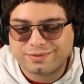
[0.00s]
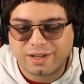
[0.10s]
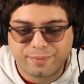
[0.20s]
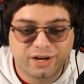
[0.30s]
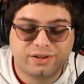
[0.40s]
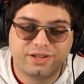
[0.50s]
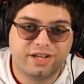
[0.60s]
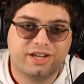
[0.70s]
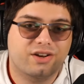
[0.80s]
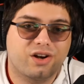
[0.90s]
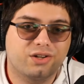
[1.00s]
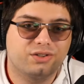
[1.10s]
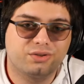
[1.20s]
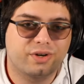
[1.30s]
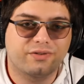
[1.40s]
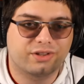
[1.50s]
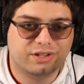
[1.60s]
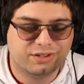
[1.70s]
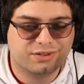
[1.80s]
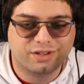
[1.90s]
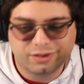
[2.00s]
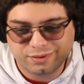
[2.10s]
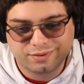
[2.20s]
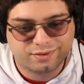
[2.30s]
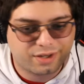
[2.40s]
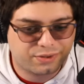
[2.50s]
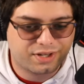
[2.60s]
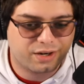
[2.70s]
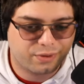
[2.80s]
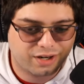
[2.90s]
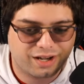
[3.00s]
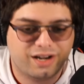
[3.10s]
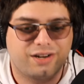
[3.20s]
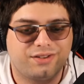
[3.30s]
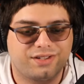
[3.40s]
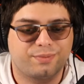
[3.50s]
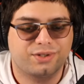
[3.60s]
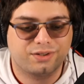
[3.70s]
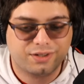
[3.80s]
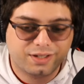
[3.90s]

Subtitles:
Apparently they can all do everything, so that was kind of what I got out of this episode.